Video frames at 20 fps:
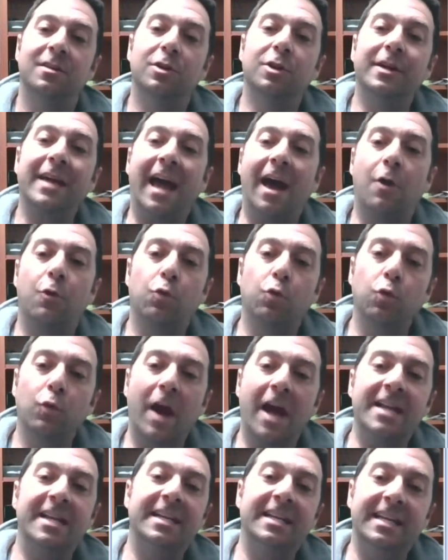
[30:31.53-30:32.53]
Look how
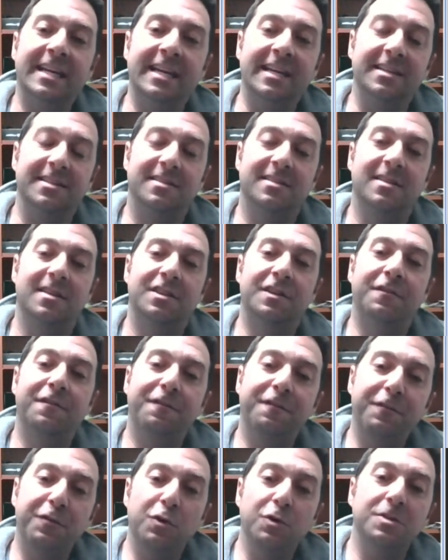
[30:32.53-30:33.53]
red it is. The
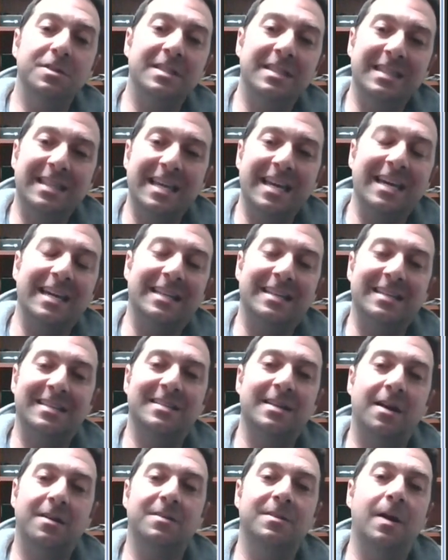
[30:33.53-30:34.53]
first thing it
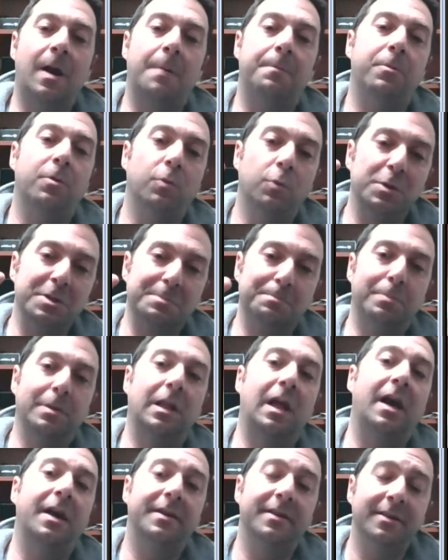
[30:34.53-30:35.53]
sucked up was
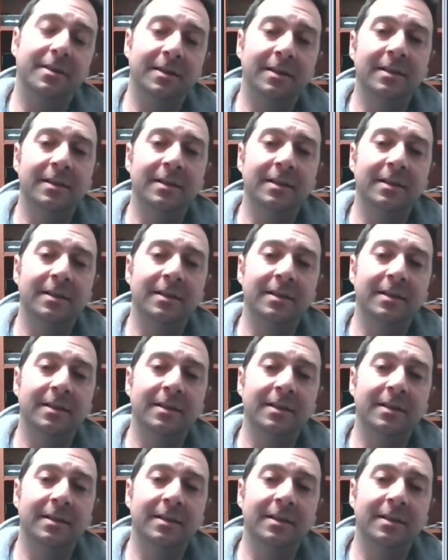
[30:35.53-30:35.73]
blood.